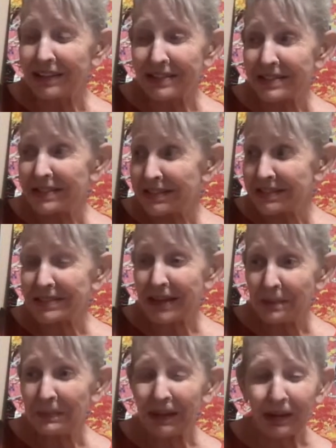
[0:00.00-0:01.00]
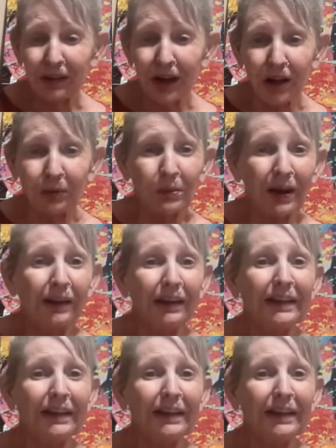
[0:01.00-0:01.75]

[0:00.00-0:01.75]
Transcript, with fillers: it's coming along well,